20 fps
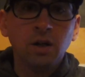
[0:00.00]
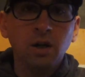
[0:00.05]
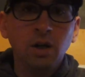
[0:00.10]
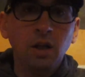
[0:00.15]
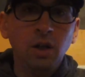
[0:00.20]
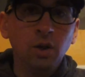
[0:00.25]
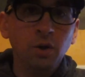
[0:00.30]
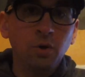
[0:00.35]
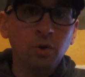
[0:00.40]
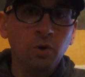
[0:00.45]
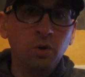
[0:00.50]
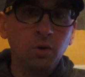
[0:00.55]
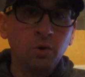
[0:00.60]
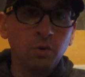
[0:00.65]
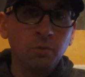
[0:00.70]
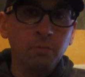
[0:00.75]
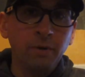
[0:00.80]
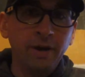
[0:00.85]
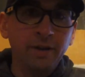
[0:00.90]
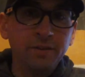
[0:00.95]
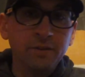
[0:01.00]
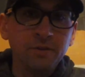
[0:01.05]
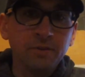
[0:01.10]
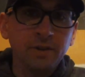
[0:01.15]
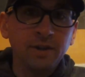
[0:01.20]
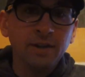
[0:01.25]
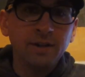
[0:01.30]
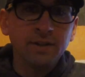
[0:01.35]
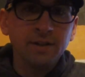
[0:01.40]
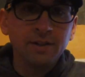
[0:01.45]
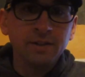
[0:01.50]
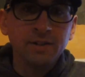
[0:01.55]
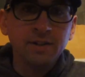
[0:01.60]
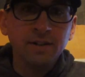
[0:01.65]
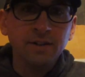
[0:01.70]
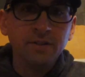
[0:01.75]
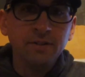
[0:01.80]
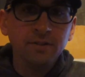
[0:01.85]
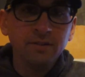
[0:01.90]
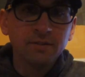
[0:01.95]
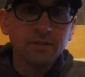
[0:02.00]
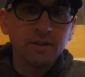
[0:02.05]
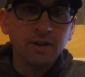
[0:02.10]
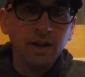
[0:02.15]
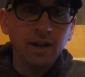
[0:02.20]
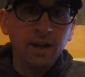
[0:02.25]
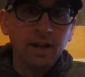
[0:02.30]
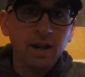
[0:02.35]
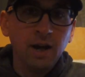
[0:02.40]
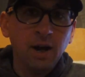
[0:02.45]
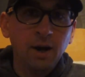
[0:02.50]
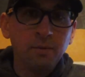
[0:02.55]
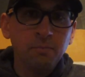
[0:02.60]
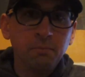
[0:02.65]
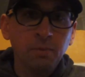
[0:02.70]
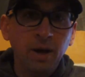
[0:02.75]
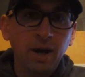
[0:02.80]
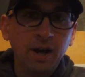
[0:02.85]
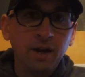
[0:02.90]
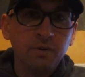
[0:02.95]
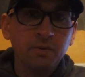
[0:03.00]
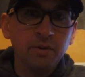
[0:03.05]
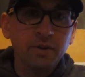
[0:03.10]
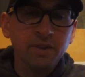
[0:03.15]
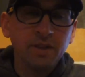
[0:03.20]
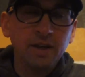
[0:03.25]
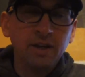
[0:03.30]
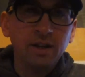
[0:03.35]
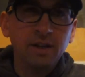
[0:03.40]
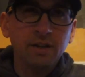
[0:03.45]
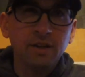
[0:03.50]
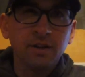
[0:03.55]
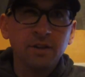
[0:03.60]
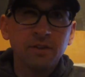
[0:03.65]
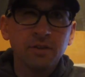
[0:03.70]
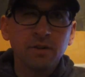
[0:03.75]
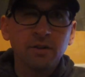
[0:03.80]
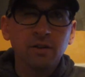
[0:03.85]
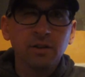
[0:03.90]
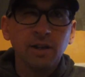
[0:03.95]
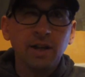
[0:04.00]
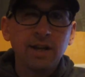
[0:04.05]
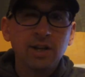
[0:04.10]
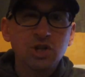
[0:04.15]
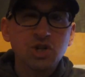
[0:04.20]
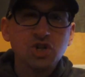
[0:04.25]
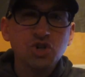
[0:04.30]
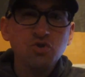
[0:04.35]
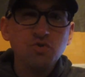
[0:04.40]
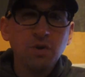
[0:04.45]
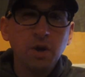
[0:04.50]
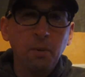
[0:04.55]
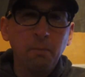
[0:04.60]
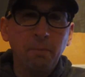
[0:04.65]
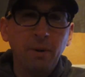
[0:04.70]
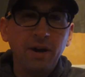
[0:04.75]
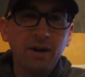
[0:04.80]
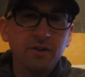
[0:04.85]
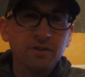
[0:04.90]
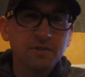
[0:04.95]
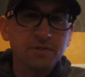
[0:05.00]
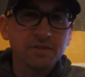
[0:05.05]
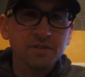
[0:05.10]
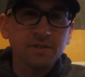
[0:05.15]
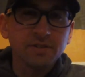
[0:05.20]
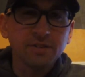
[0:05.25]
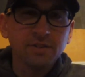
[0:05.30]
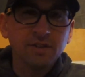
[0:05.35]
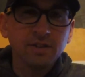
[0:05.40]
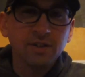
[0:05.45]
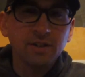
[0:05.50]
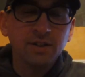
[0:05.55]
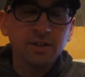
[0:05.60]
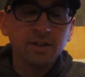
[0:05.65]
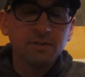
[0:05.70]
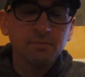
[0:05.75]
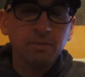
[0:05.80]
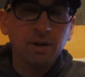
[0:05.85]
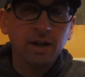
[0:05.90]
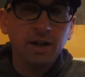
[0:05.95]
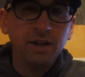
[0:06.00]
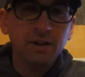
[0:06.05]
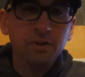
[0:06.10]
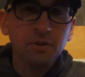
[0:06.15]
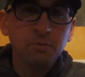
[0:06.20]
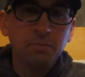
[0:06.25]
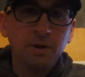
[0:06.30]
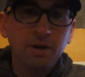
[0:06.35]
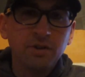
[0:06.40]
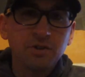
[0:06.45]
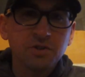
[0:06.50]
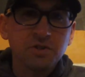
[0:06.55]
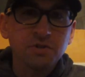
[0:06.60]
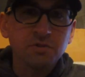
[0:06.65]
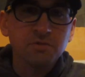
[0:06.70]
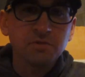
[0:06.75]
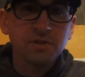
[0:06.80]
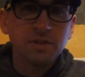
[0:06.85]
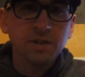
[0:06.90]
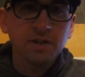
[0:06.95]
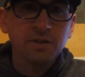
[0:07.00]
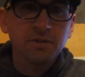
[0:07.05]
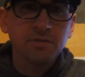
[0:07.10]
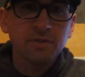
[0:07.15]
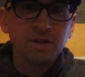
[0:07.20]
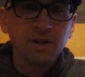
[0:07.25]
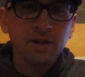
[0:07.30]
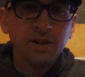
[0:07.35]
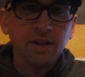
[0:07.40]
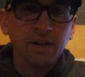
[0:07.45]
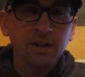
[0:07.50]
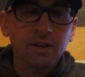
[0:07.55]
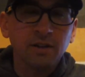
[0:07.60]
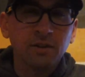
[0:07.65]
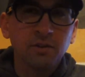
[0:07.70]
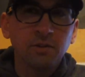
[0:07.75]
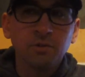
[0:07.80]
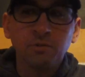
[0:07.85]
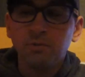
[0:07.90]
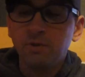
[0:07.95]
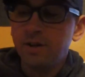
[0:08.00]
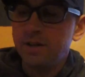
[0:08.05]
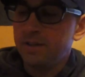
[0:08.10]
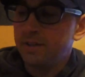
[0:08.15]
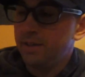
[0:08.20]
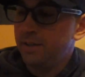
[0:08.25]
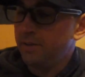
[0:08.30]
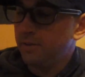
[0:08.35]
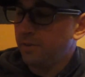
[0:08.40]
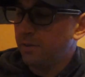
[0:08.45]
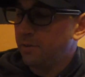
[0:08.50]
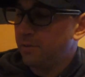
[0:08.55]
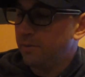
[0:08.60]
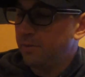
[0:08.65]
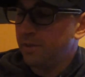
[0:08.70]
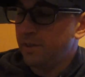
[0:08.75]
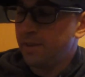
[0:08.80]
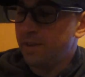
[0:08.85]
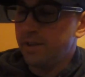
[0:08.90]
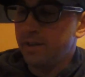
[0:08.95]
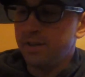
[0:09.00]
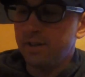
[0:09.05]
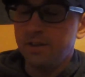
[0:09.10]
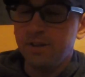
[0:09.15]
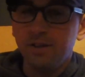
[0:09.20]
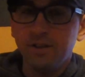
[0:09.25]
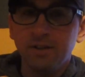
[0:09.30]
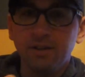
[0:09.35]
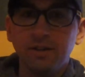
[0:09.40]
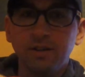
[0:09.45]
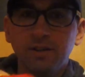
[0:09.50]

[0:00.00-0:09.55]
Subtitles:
Hello, Matthew Kennedy here, and I'm back with another shoe comparison. I got a new pair of shoes the other day. I got a great deal on the